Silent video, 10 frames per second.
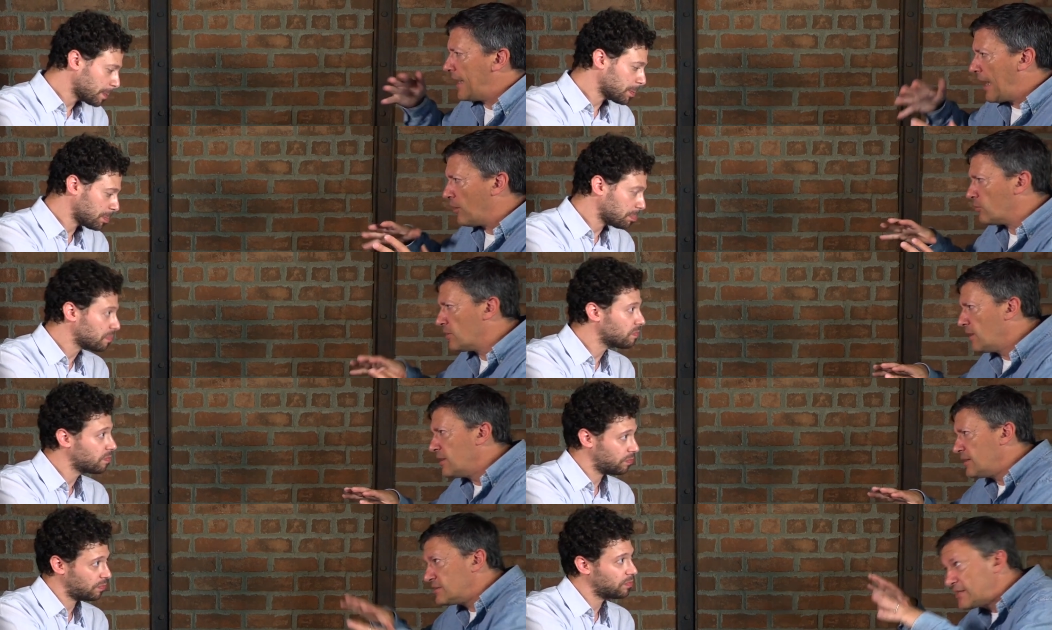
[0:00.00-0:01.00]
Speaker 1: lay out
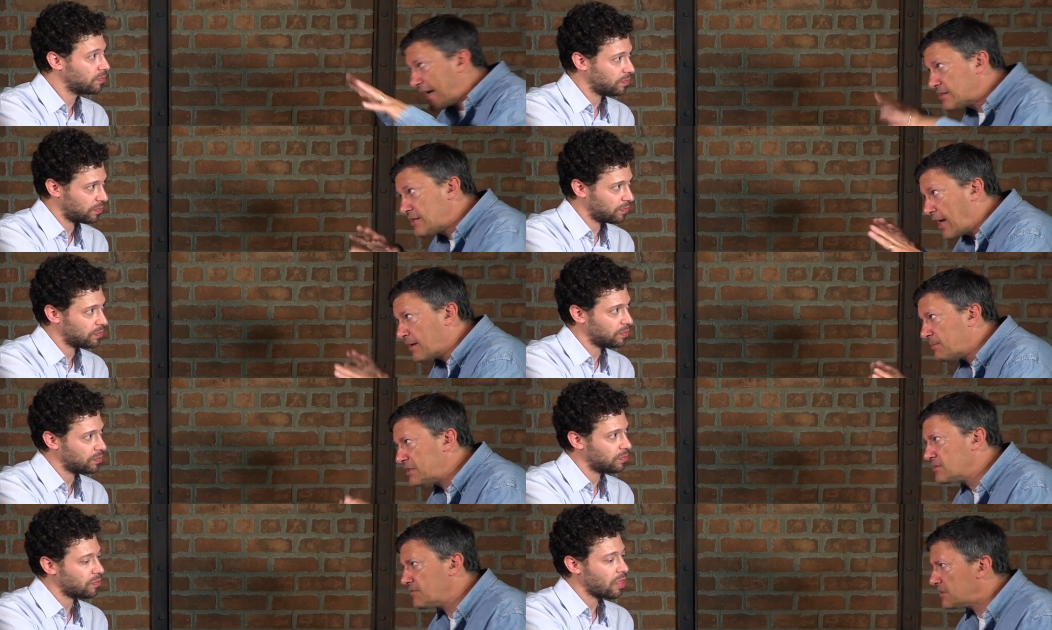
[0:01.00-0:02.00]
these
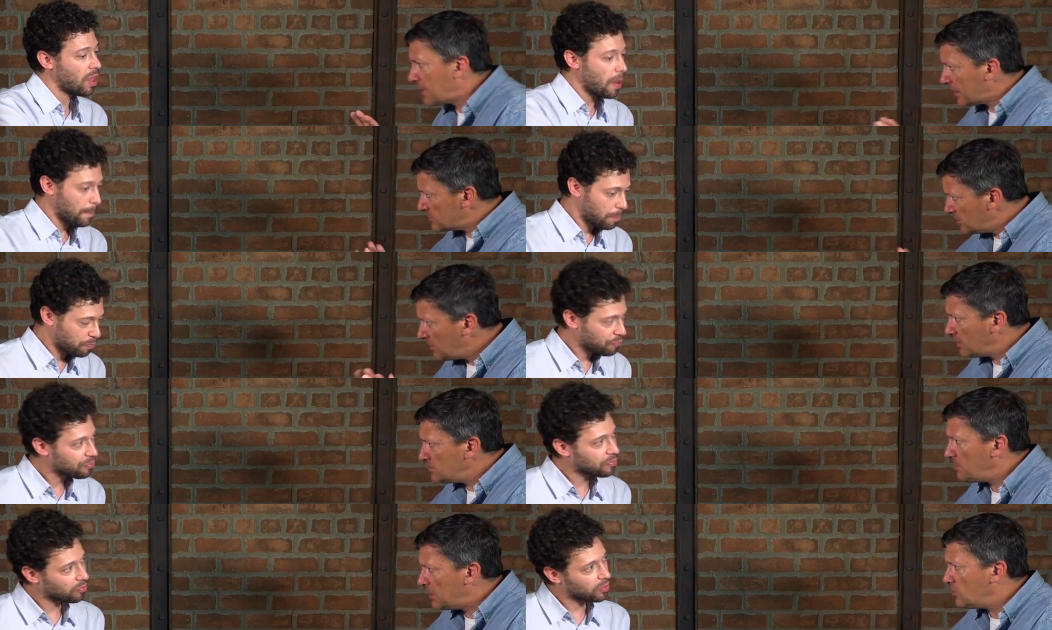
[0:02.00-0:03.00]
taxonomies of attacks. Do you
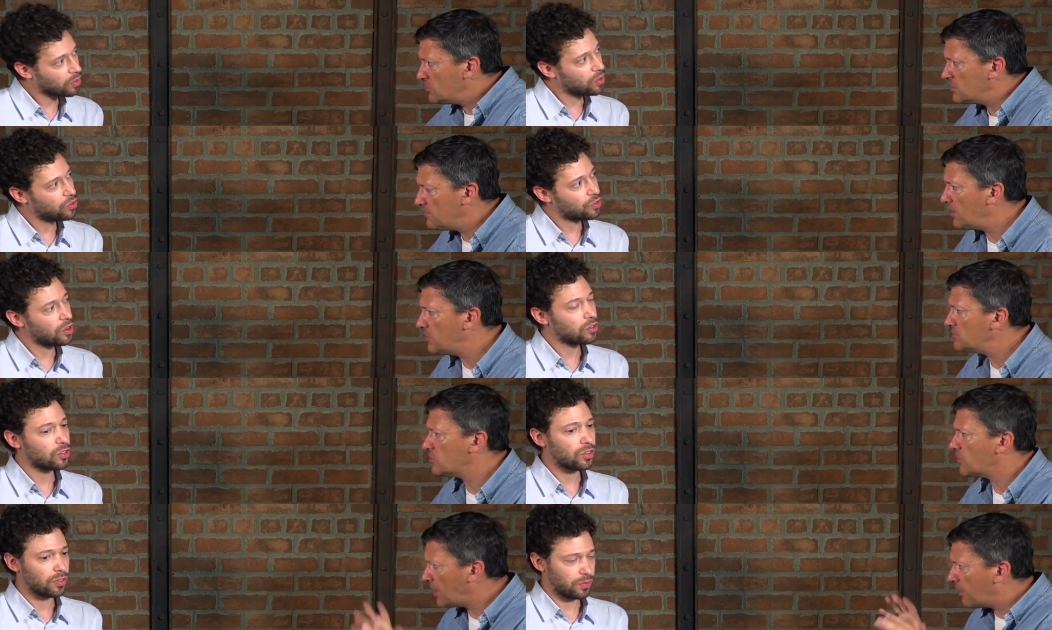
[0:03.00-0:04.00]
guys make use of
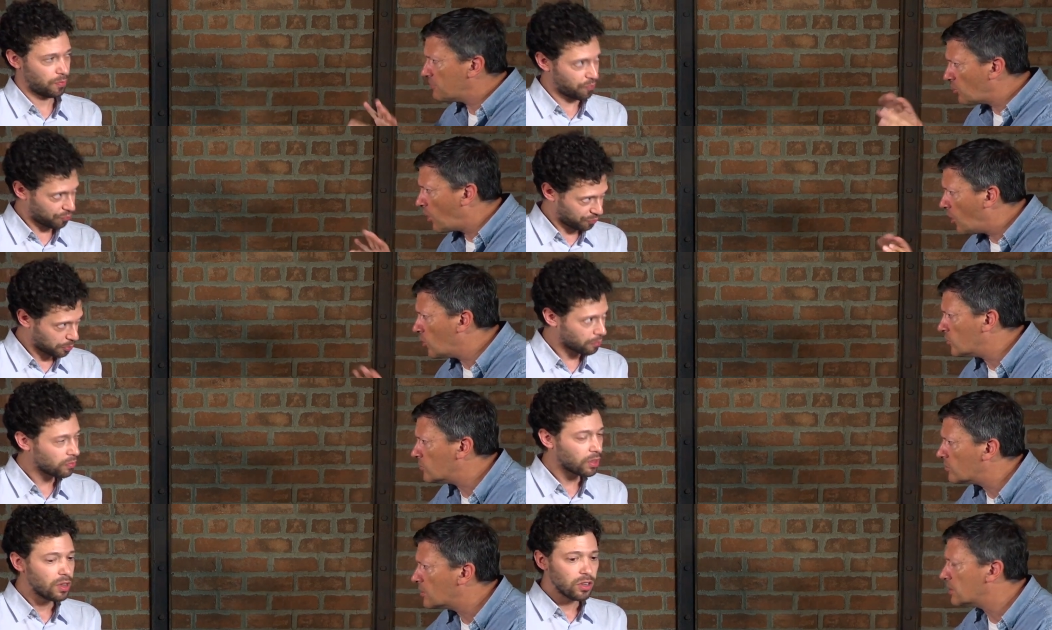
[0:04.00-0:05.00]
those, so, or do you have your
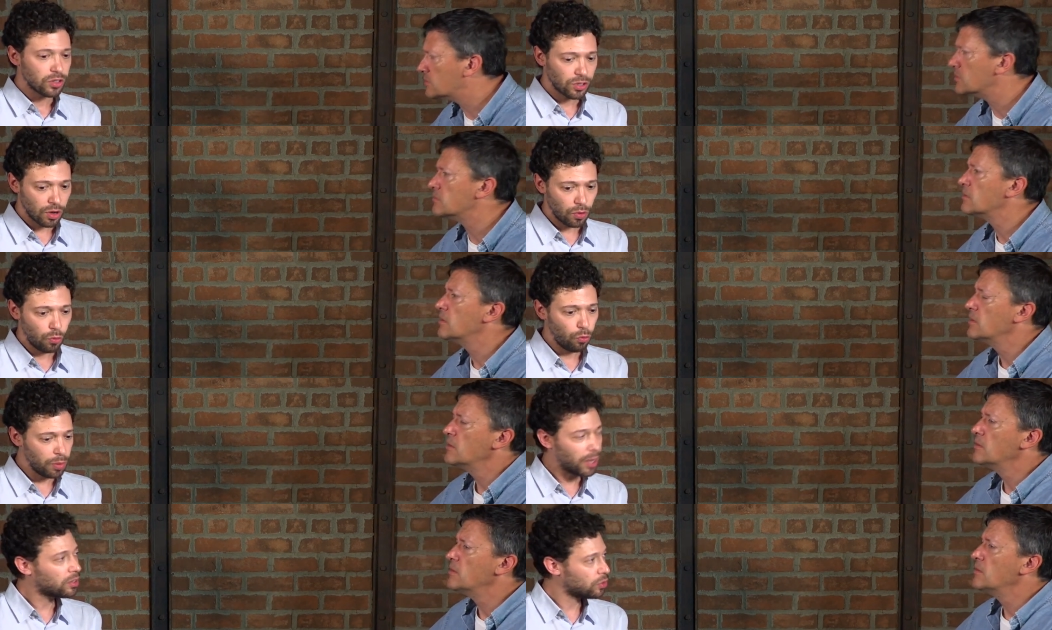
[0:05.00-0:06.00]
own? So
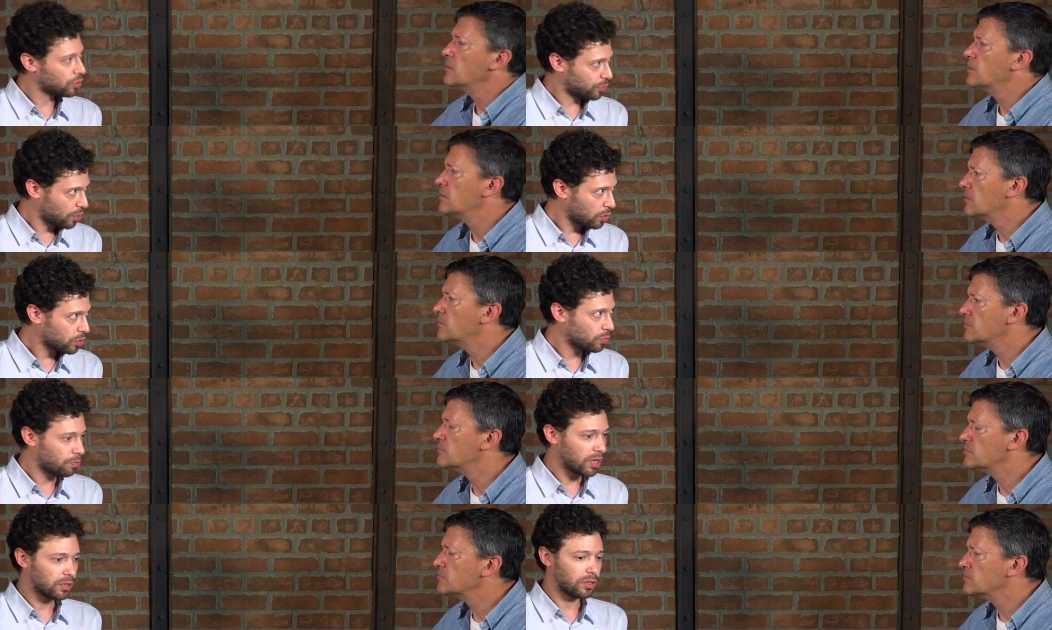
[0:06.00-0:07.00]
we
Speaker 2: make use of those.
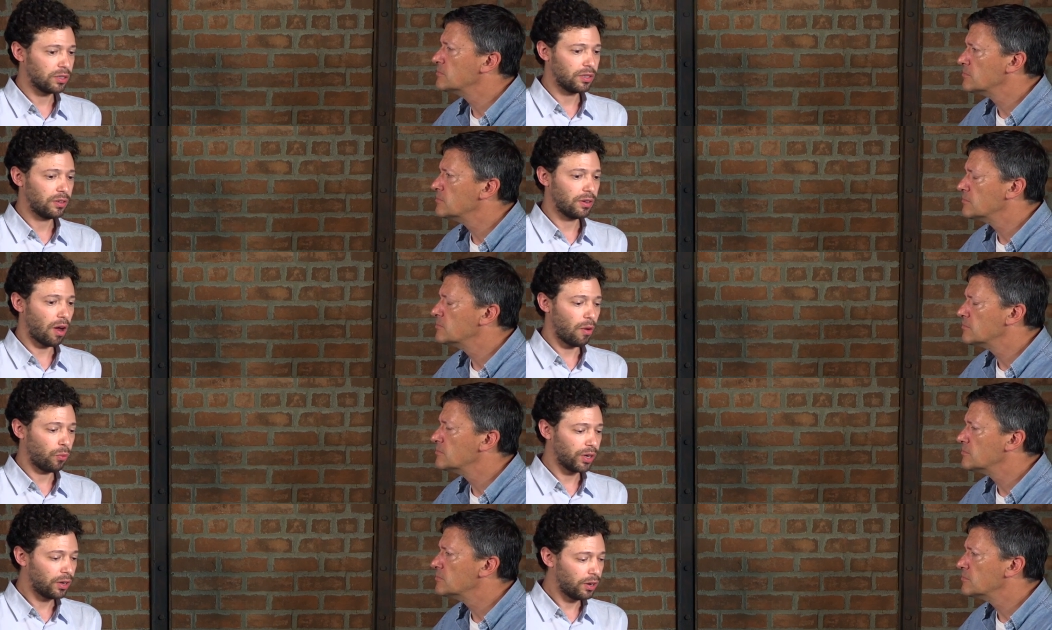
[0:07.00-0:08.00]
Basically,
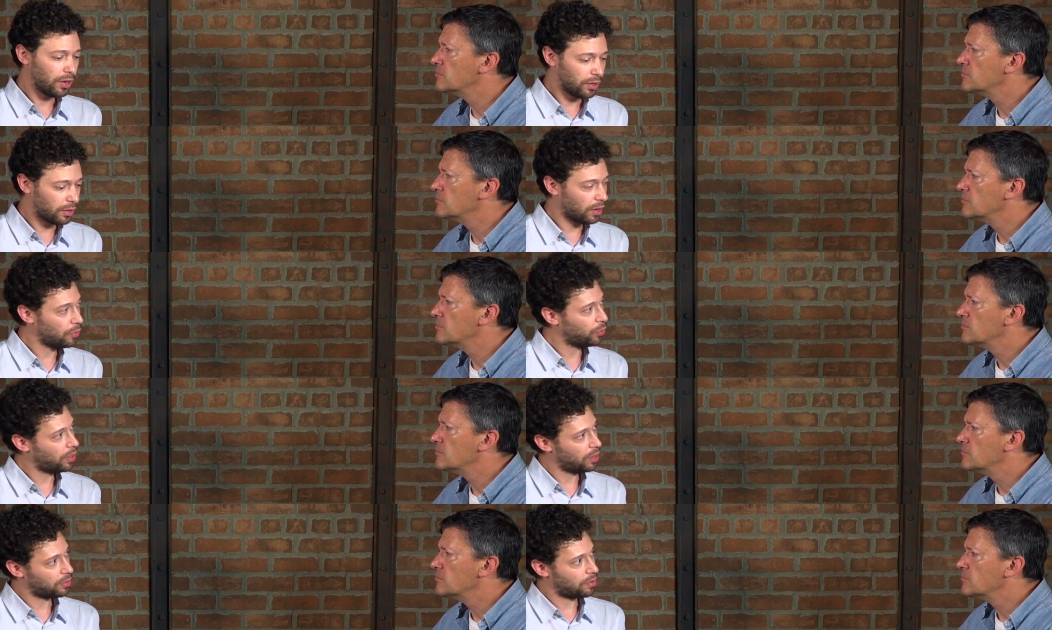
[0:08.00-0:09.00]
we link and
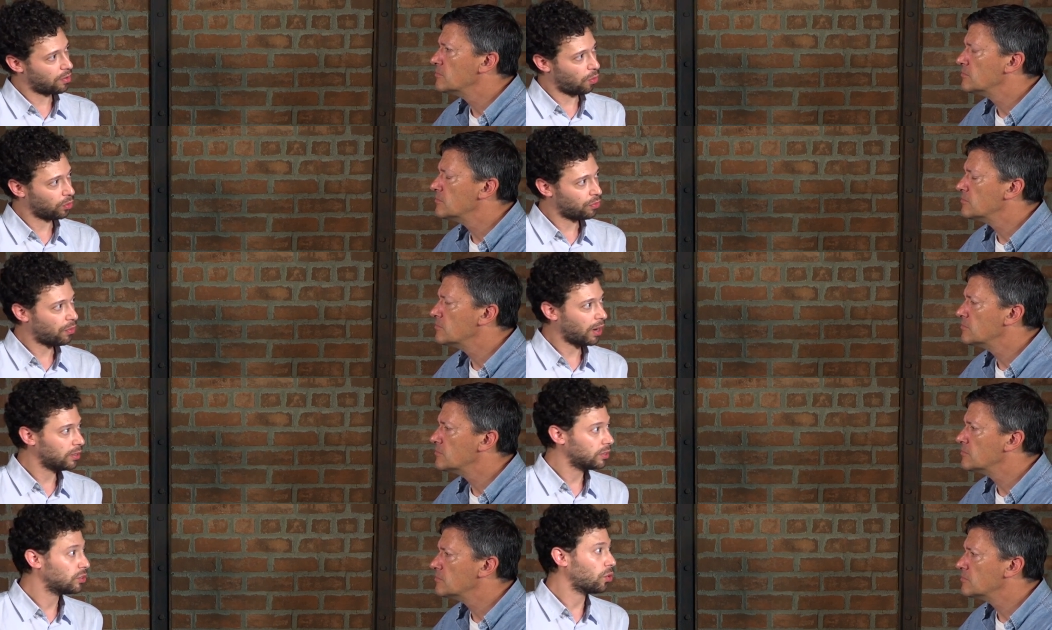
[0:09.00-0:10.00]
relate all the
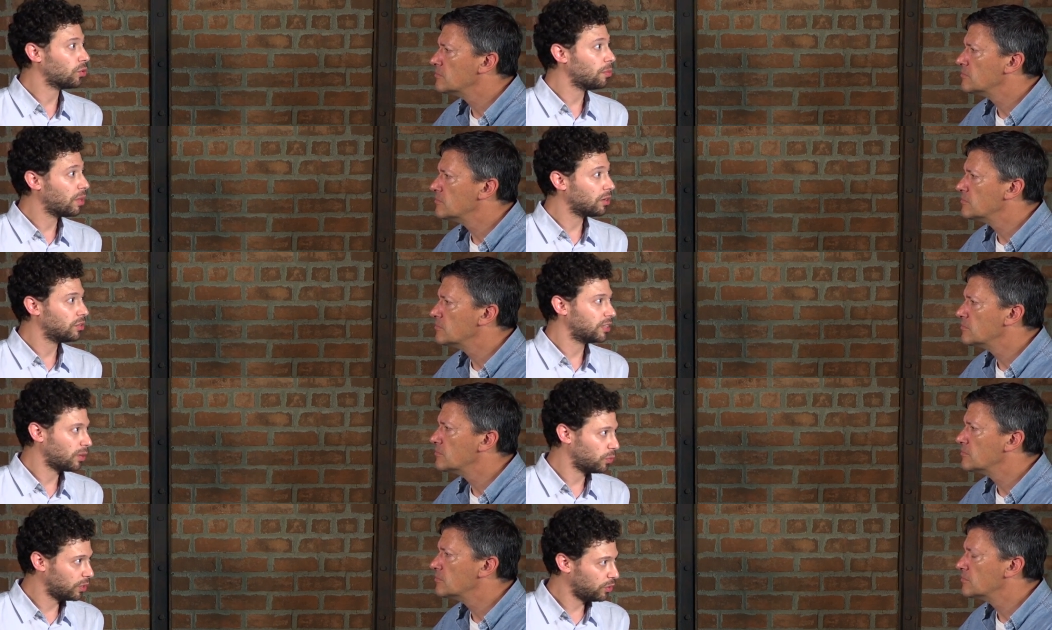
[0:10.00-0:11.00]
findings, all the
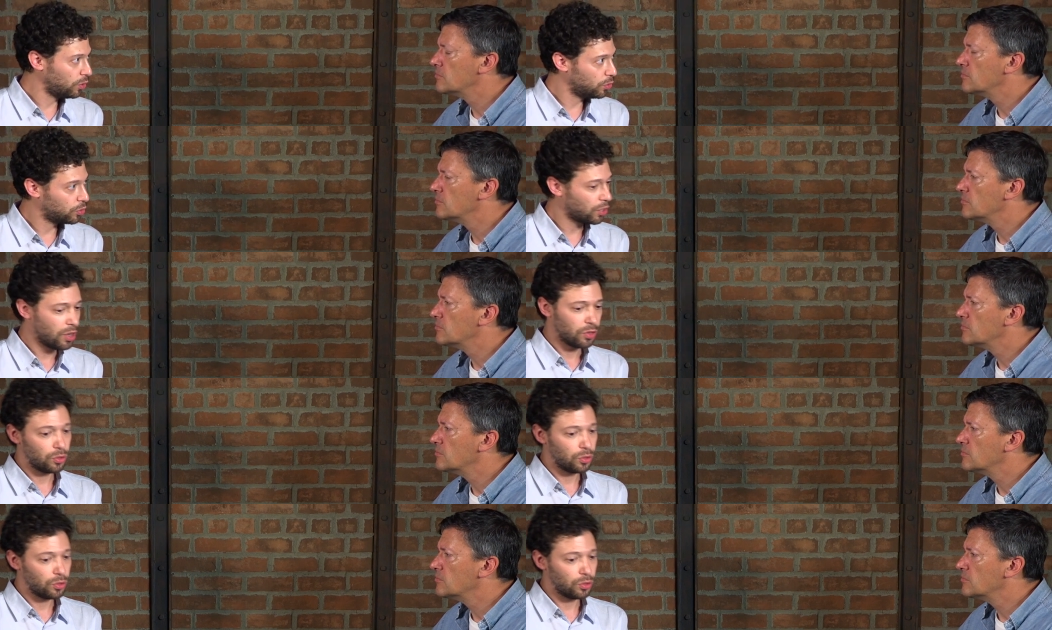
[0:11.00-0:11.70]
methods that we use